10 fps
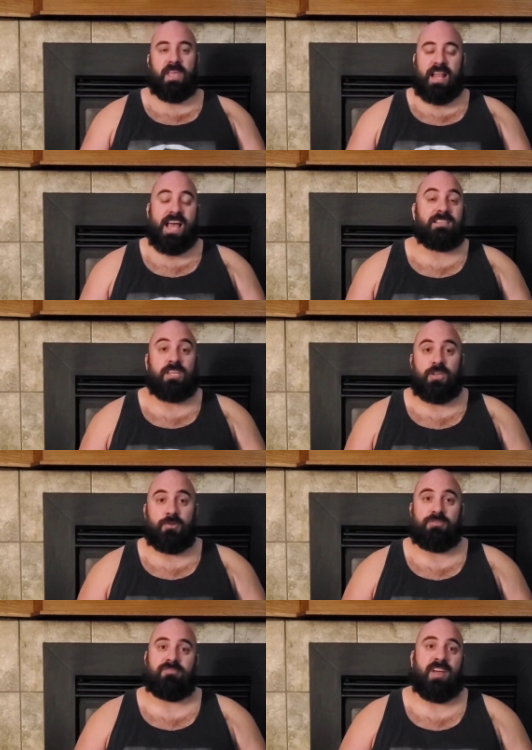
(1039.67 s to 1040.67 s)
it has a
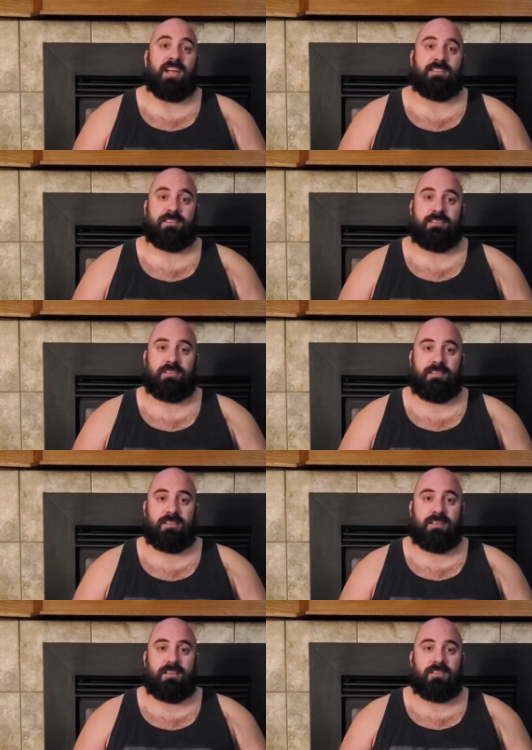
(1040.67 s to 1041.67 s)
huge effect.
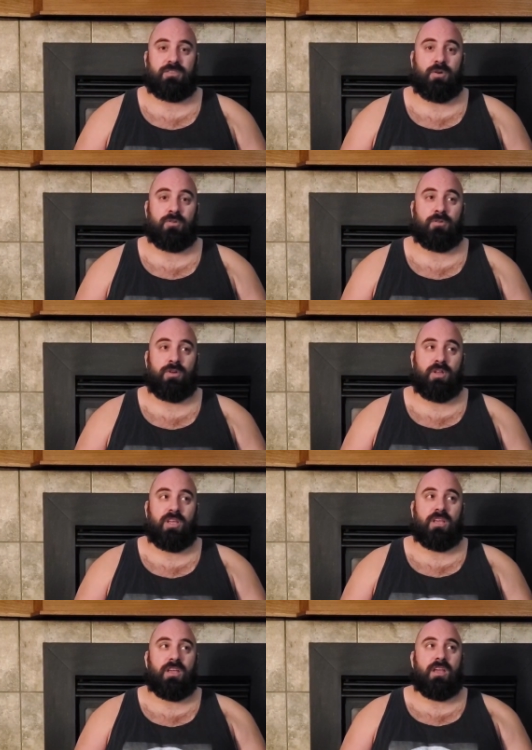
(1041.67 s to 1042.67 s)
So,
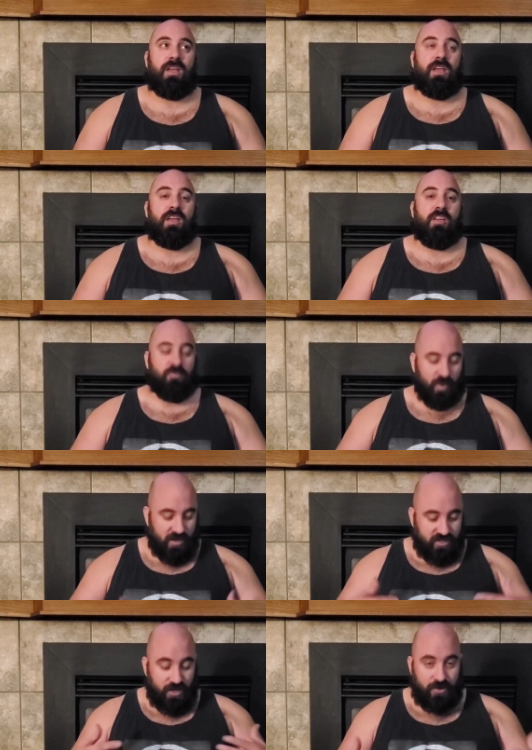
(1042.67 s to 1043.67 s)
if
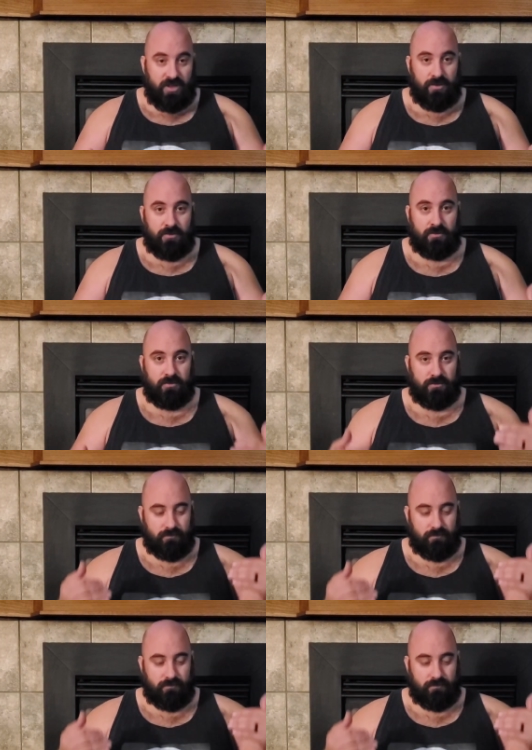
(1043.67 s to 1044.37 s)
prayer is new to you,